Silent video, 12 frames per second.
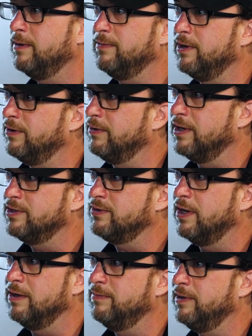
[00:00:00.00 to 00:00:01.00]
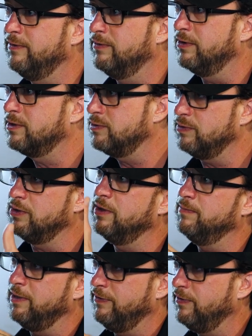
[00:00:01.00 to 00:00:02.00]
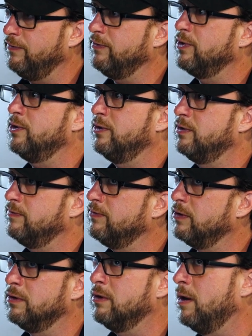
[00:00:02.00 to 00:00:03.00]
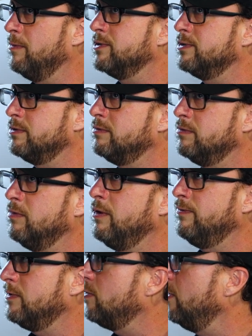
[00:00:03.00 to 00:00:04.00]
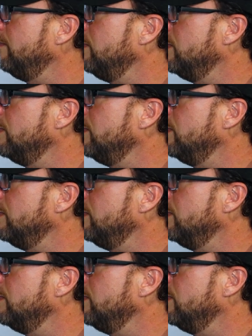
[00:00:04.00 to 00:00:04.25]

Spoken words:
up another restaurant in Beeville, because we were in Beeville for quite a few